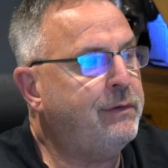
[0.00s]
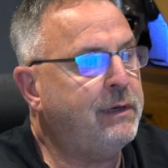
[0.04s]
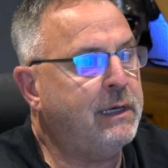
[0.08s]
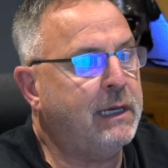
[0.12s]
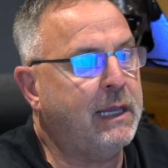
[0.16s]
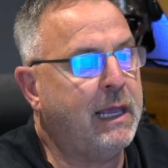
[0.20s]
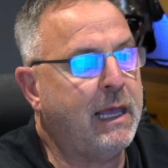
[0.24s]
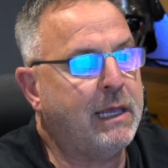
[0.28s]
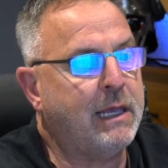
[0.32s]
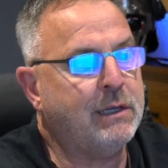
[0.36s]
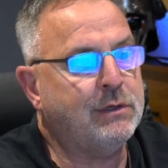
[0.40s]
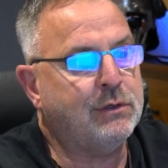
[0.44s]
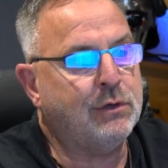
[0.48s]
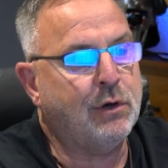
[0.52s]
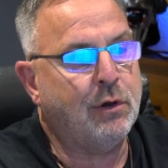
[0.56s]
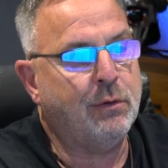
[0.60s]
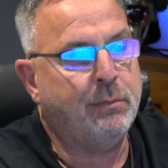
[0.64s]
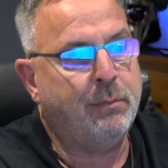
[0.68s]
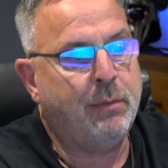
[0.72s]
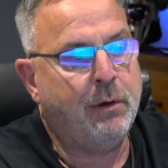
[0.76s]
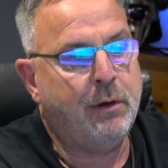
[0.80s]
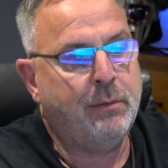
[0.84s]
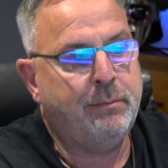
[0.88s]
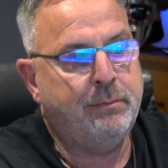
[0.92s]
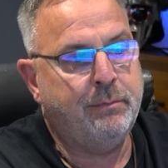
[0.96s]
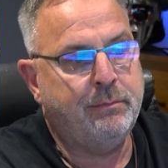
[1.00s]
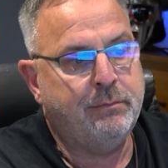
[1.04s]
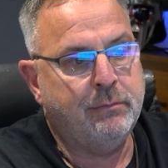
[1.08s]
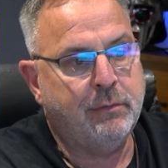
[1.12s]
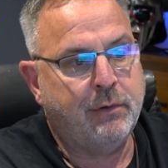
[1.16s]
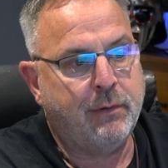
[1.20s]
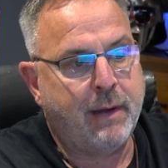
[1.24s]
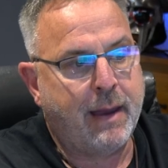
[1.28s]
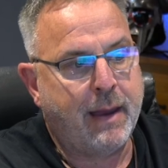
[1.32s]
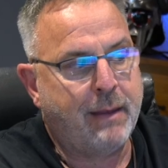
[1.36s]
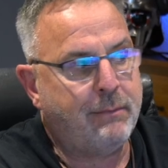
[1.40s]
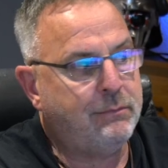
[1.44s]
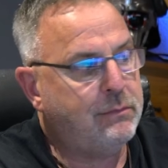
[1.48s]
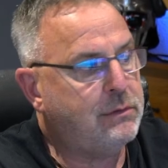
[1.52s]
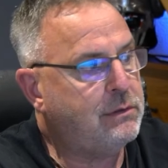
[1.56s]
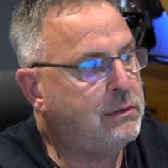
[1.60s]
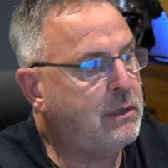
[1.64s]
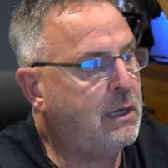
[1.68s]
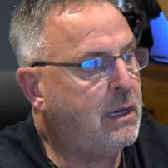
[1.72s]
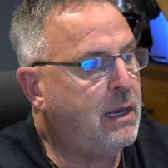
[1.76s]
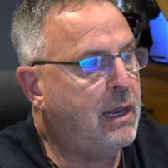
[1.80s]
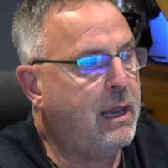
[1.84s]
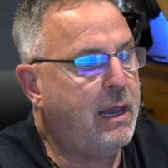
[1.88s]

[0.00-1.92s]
in the Gastropub grams